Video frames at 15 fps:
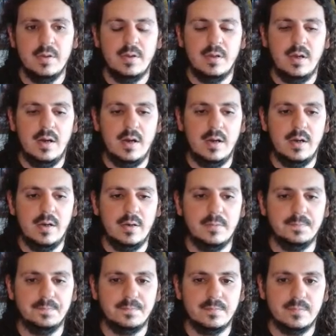
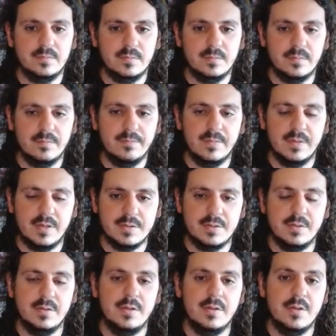because
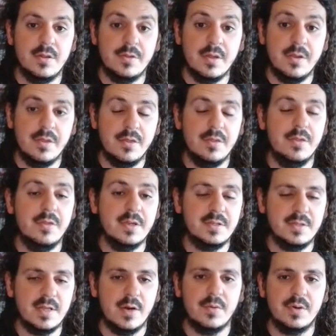this
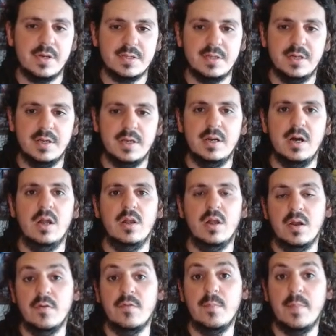network is going to get a
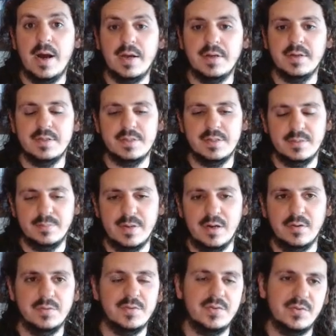lot of miners in
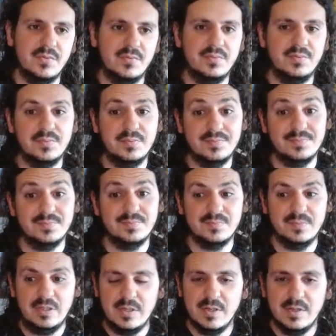about
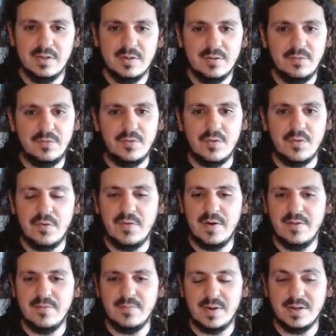4 or
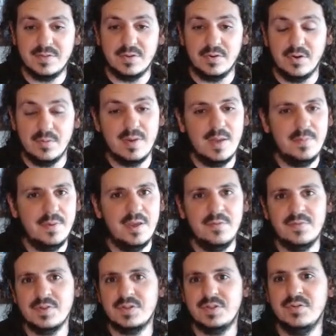5 months, or maybe
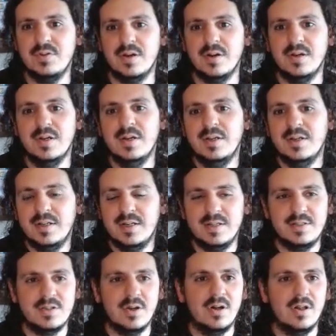even sooner.
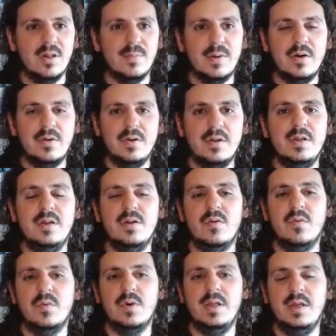It's all about
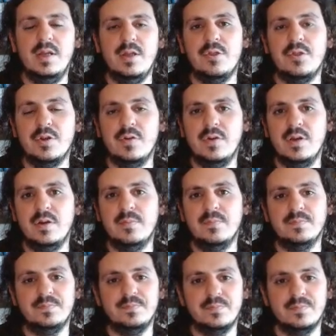what Ethereum
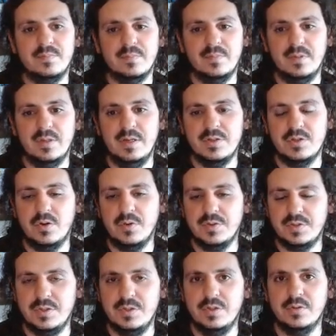is going
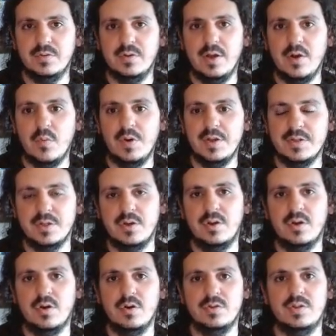to do. Like, when is it going
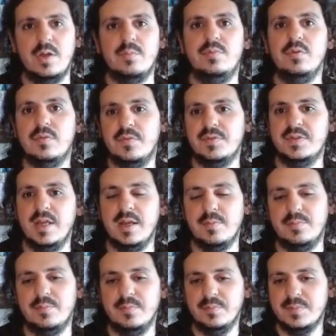to go to that proof of stake?
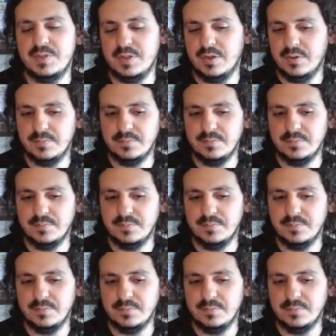So